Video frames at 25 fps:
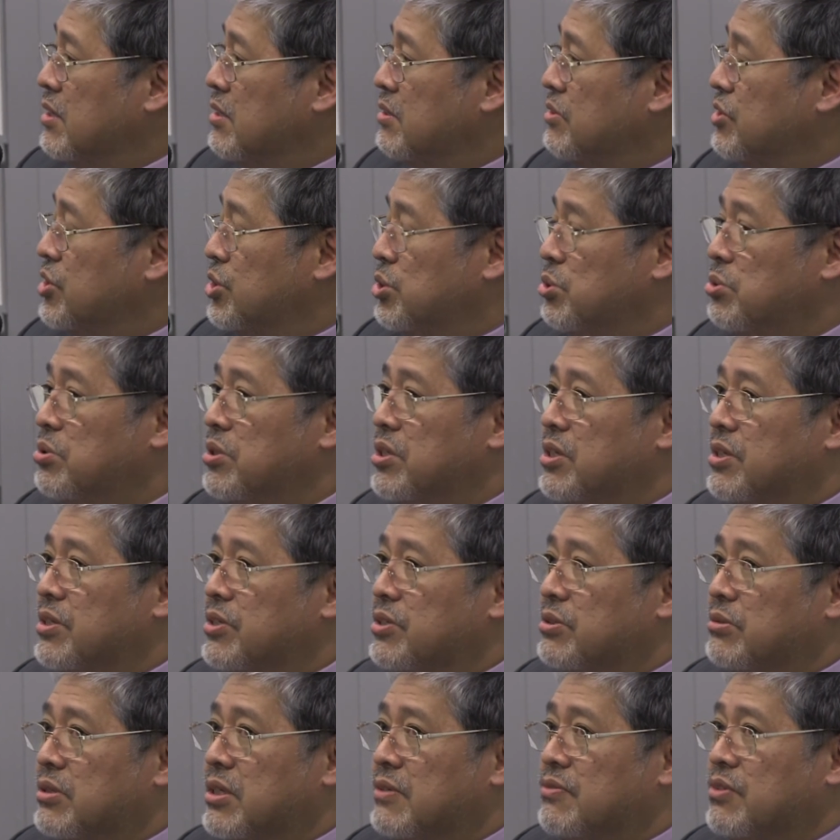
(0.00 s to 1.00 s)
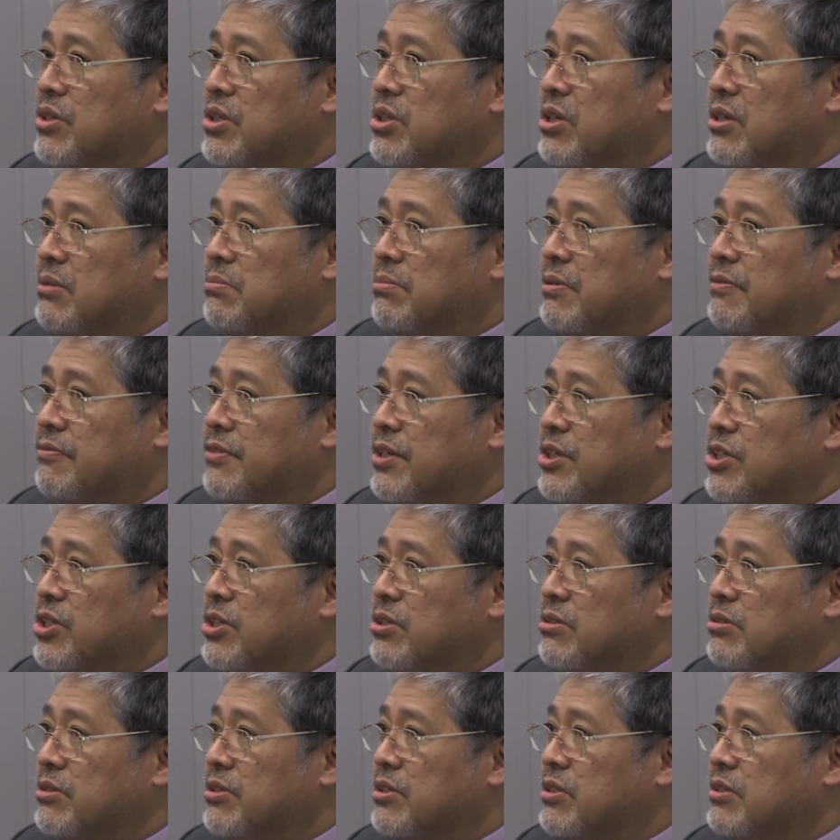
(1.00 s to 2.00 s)
students or even young
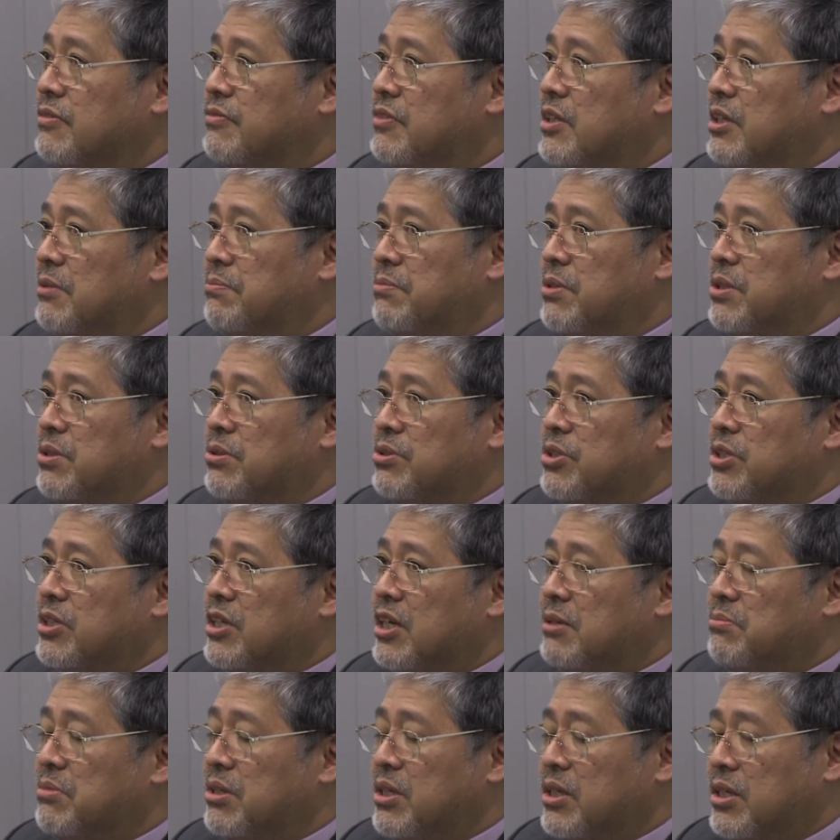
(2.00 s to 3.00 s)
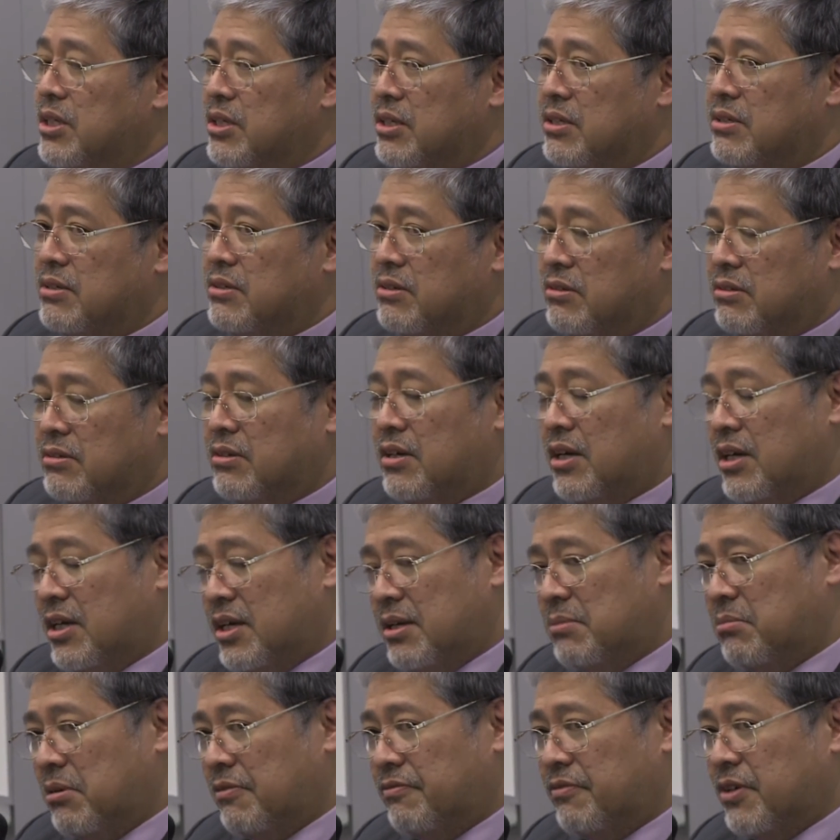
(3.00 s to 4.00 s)
professionals, Filipinos coming here or
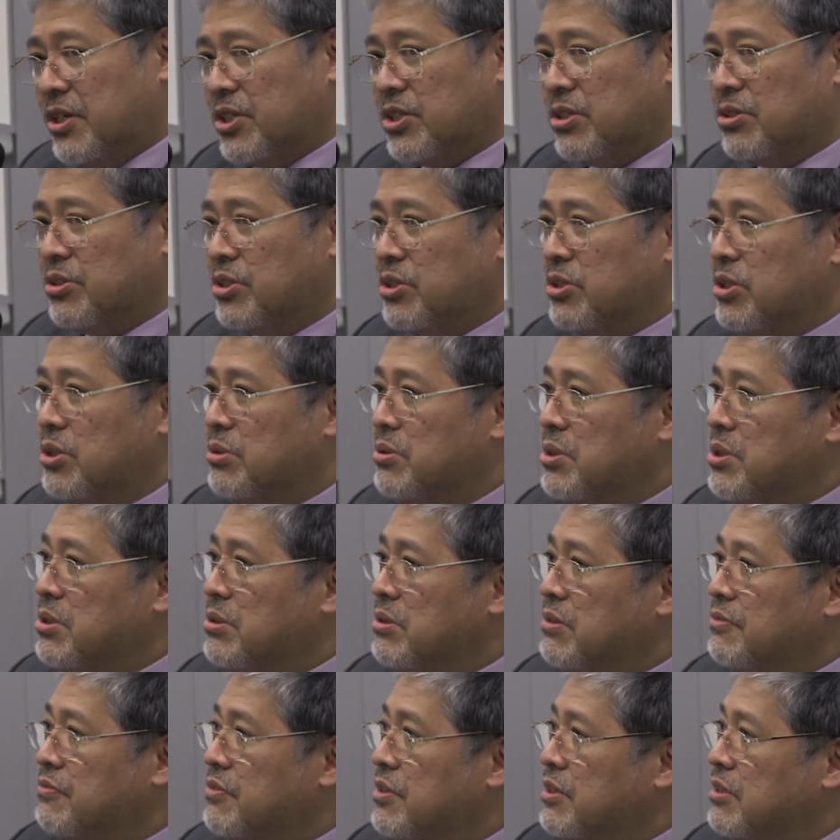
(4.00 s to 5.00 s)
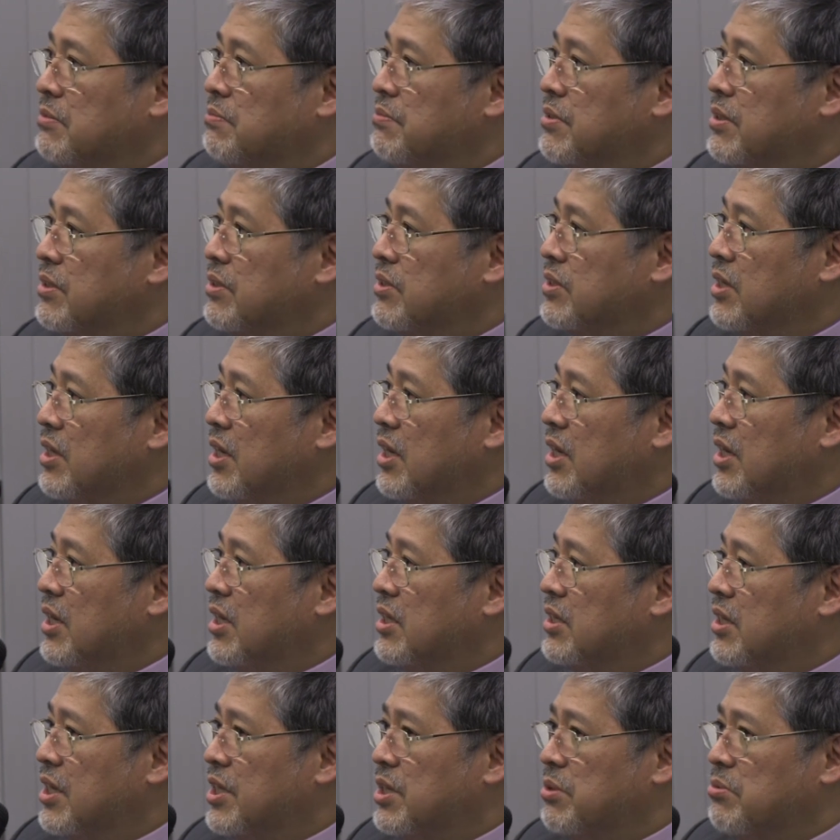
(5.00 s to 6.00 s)
professionals going to the Philippines.
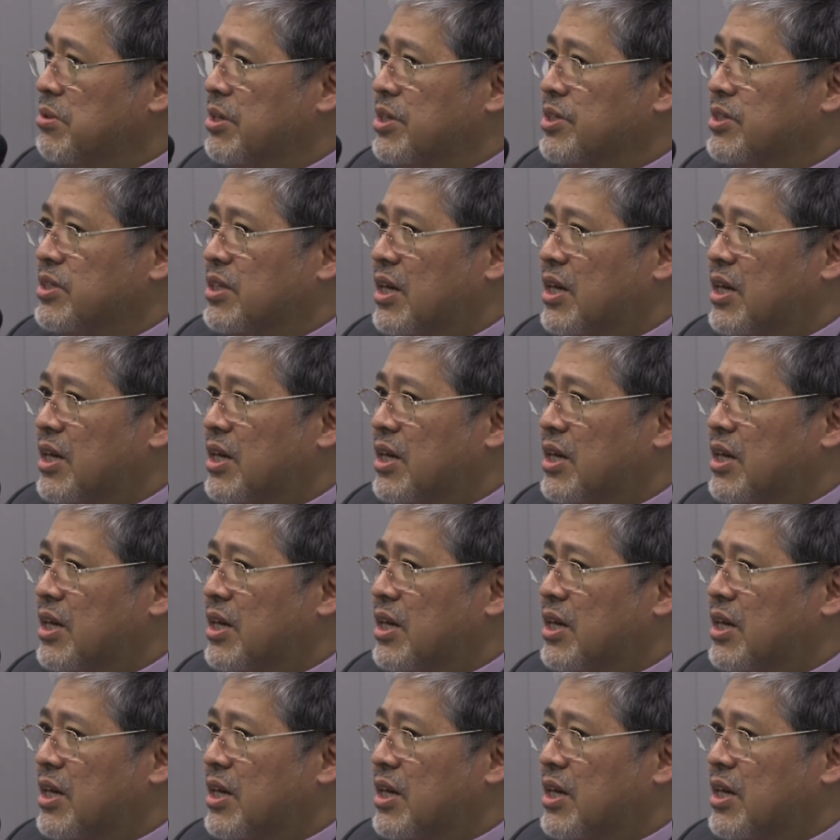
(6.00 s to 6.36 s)
In other words,